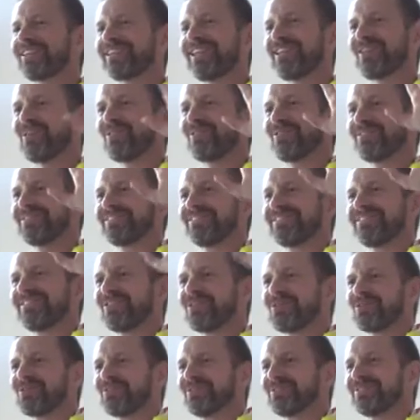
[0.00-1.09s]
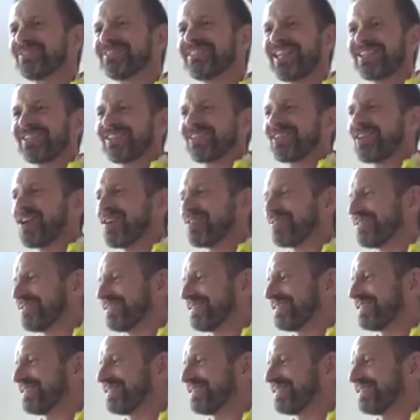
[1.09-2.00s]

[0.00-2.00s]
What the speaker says: They don't do that stuff.